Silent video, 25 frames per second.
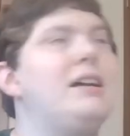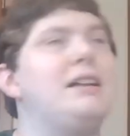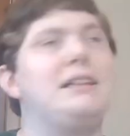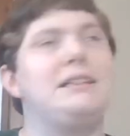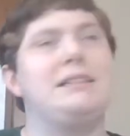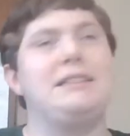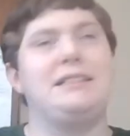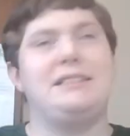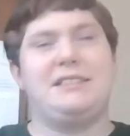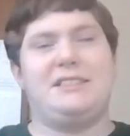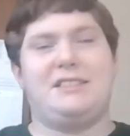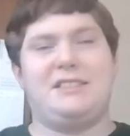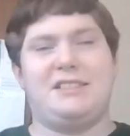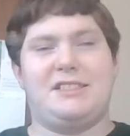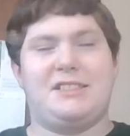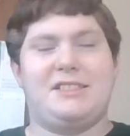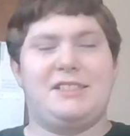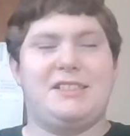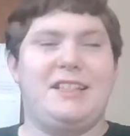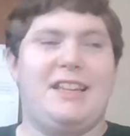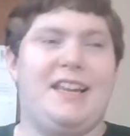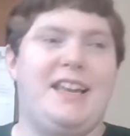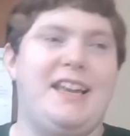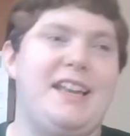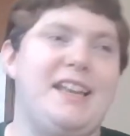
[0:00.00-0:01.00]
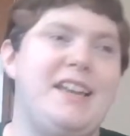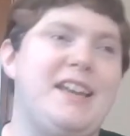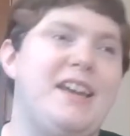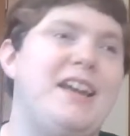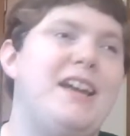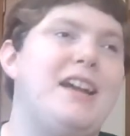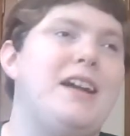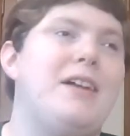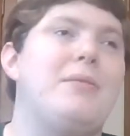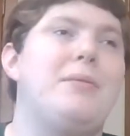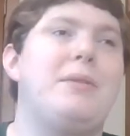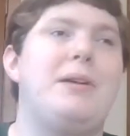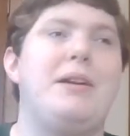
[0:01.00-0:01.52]
And it's just like,
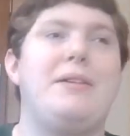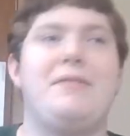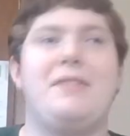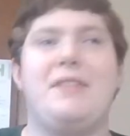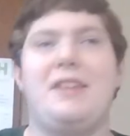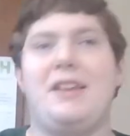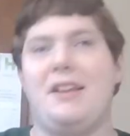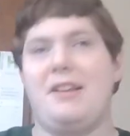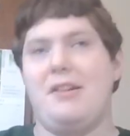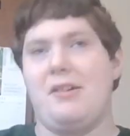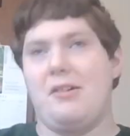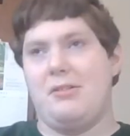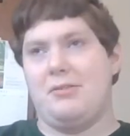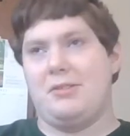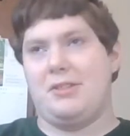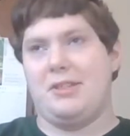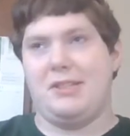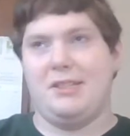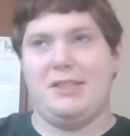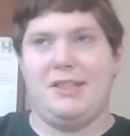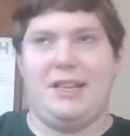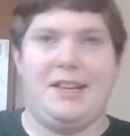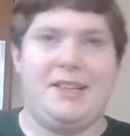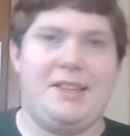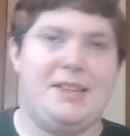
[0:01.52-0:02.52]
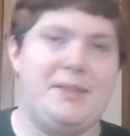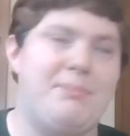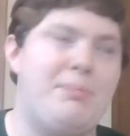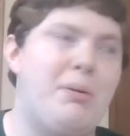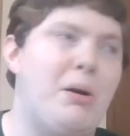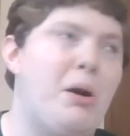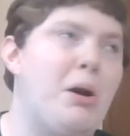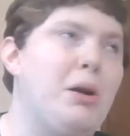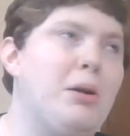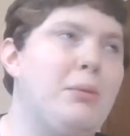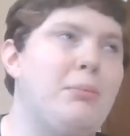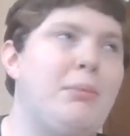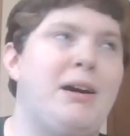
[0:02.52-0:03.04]
whenever they go to like the
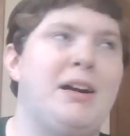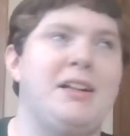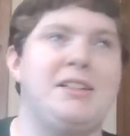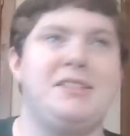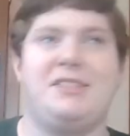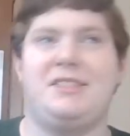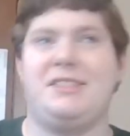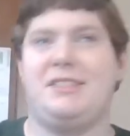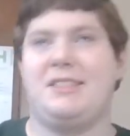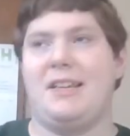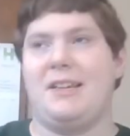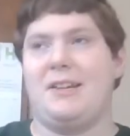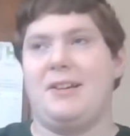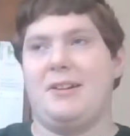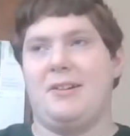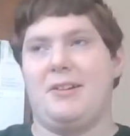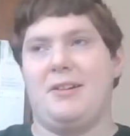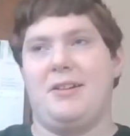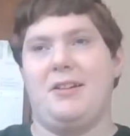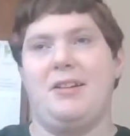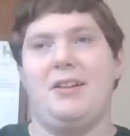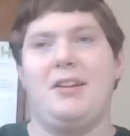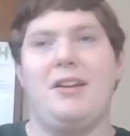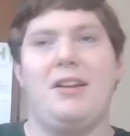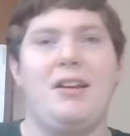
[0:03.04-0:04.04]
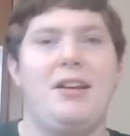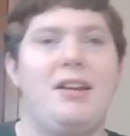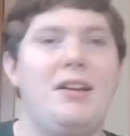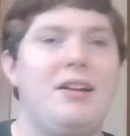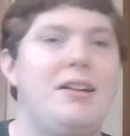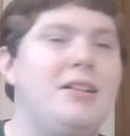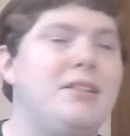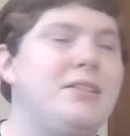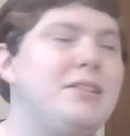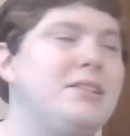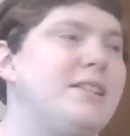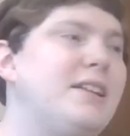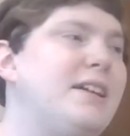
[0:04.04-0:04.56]
Pokemon Center,
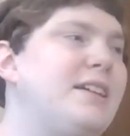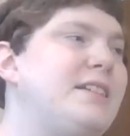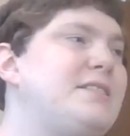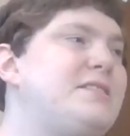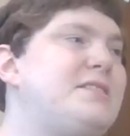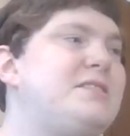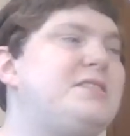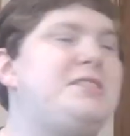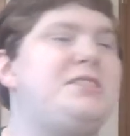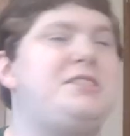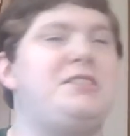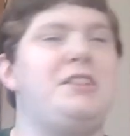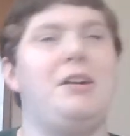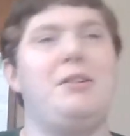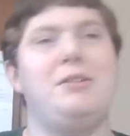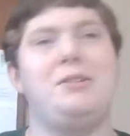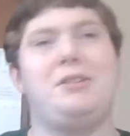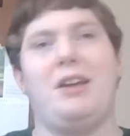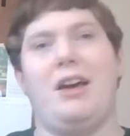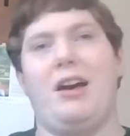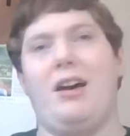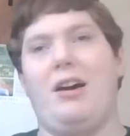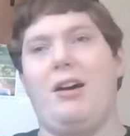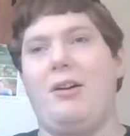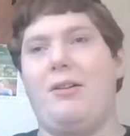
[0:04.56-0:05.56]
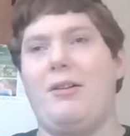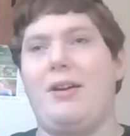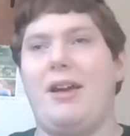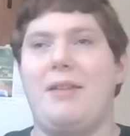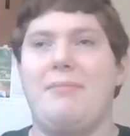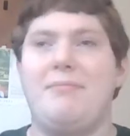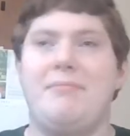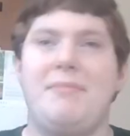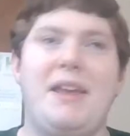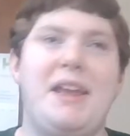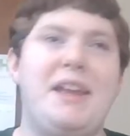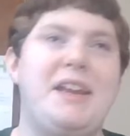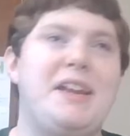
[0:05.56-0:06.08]
like Shoto
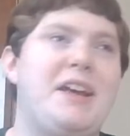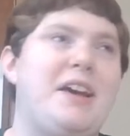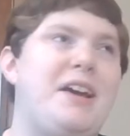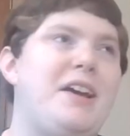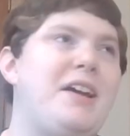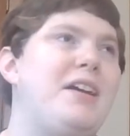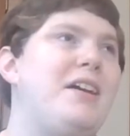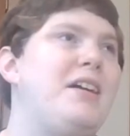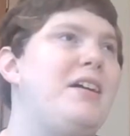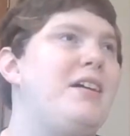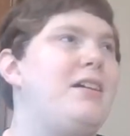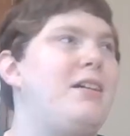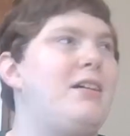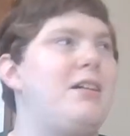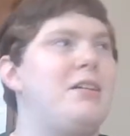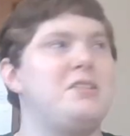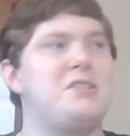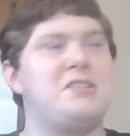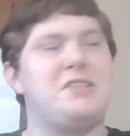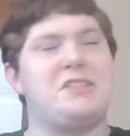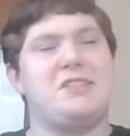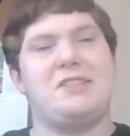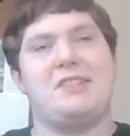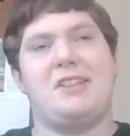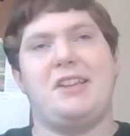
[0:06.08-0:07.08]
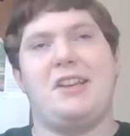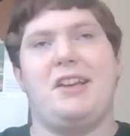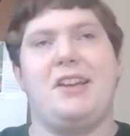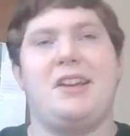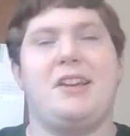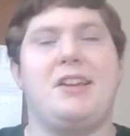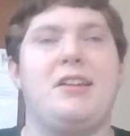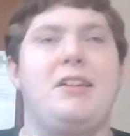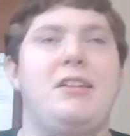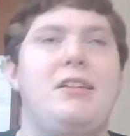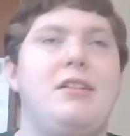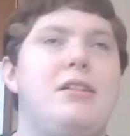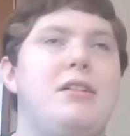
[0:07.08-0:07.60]
and Mina are just like,
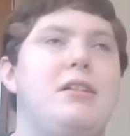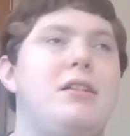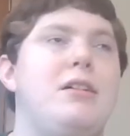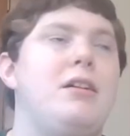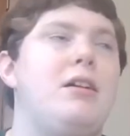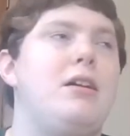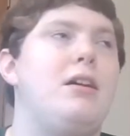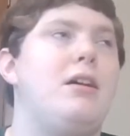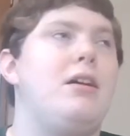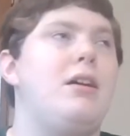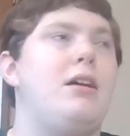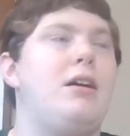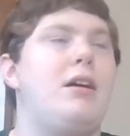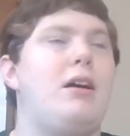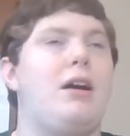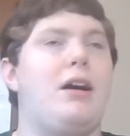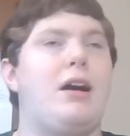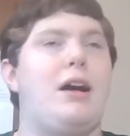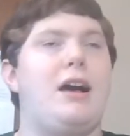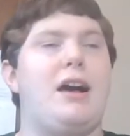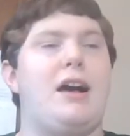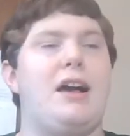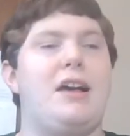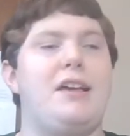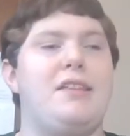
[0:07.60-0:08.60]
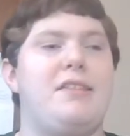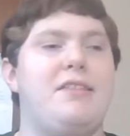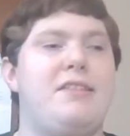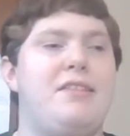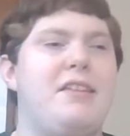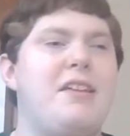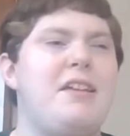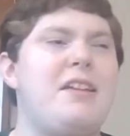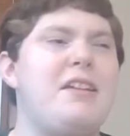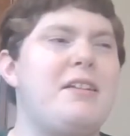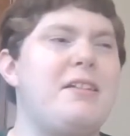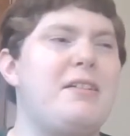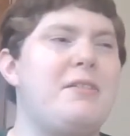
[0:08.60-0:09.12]
I
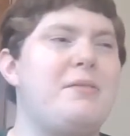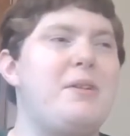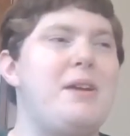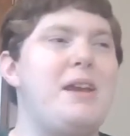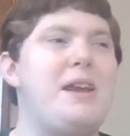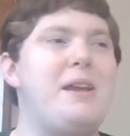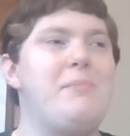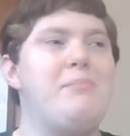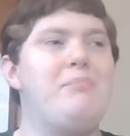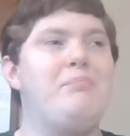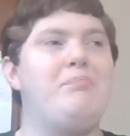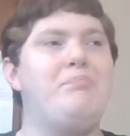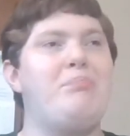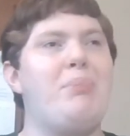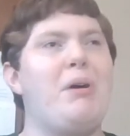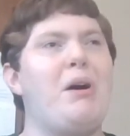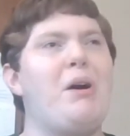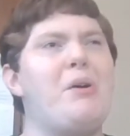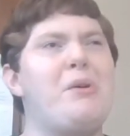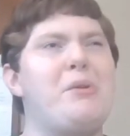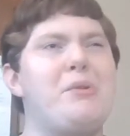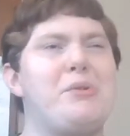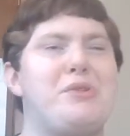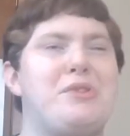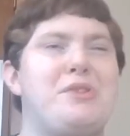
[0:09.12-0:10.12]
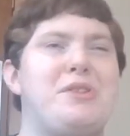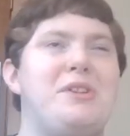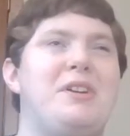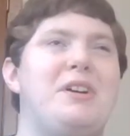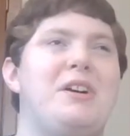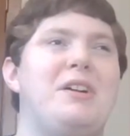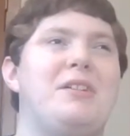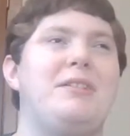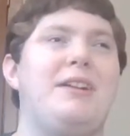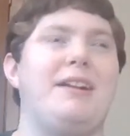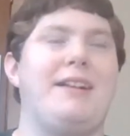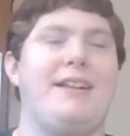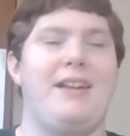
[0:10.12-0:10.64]
think we both
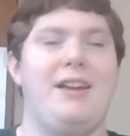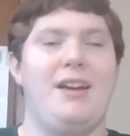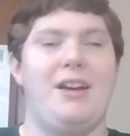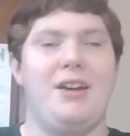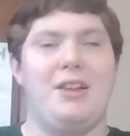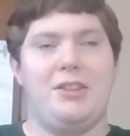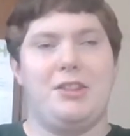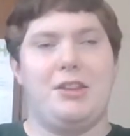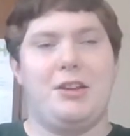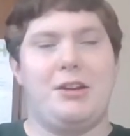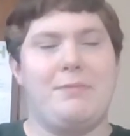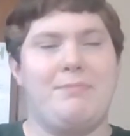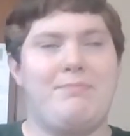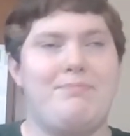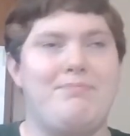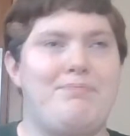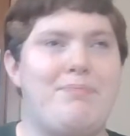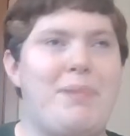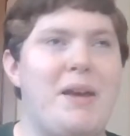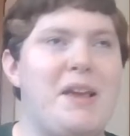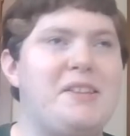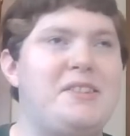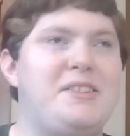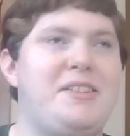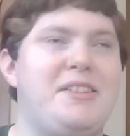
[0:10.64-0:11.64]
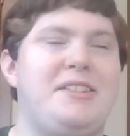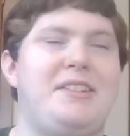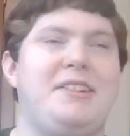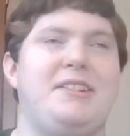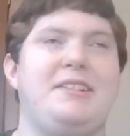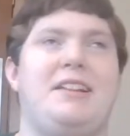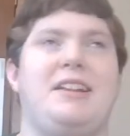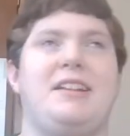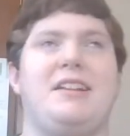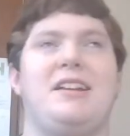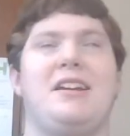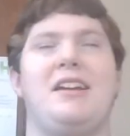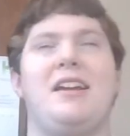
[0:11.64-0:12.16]
know, like, they're basically
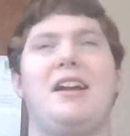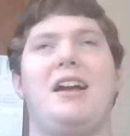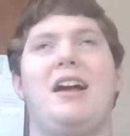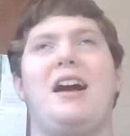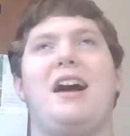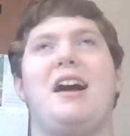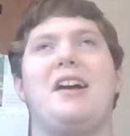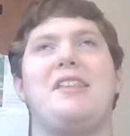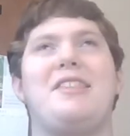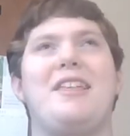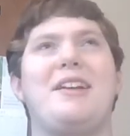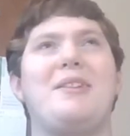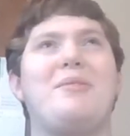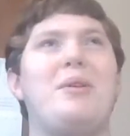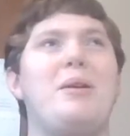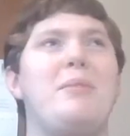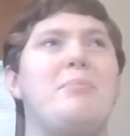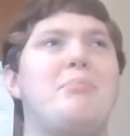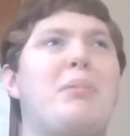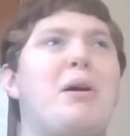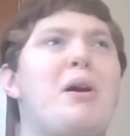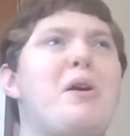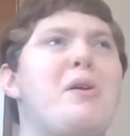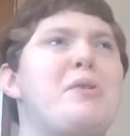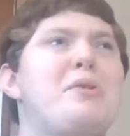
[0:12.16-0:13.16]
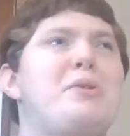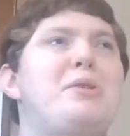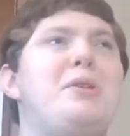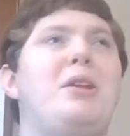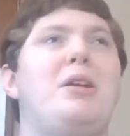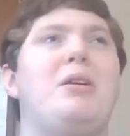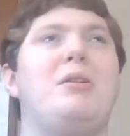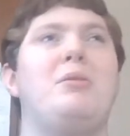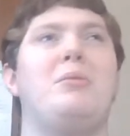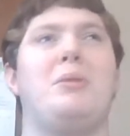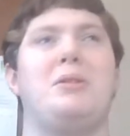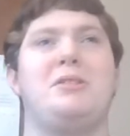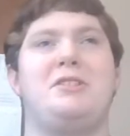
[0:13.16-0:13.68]
like, I think we both
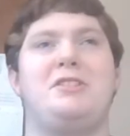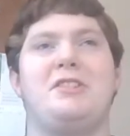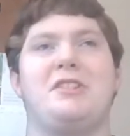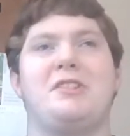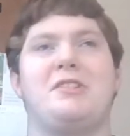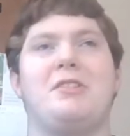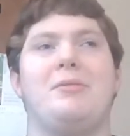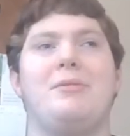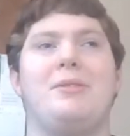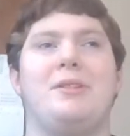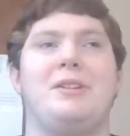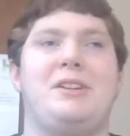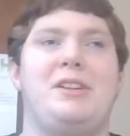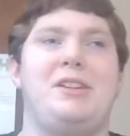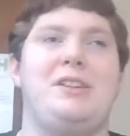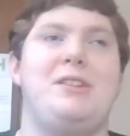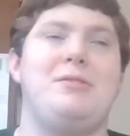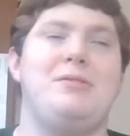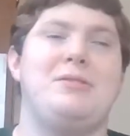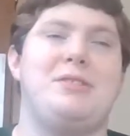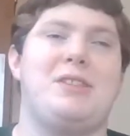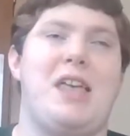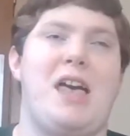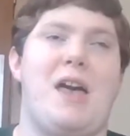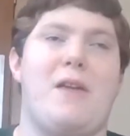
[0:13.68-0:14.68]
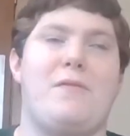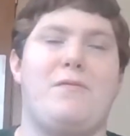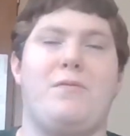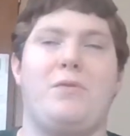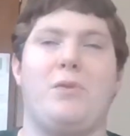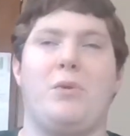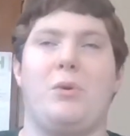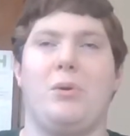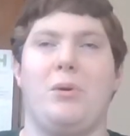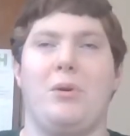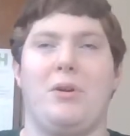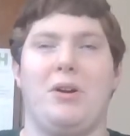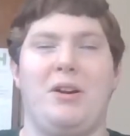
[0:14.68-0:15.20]
know what you're going to use that
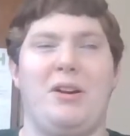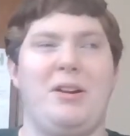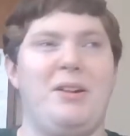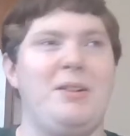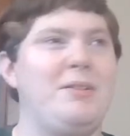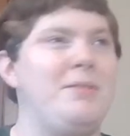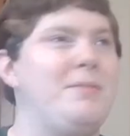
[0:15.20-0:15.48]
for.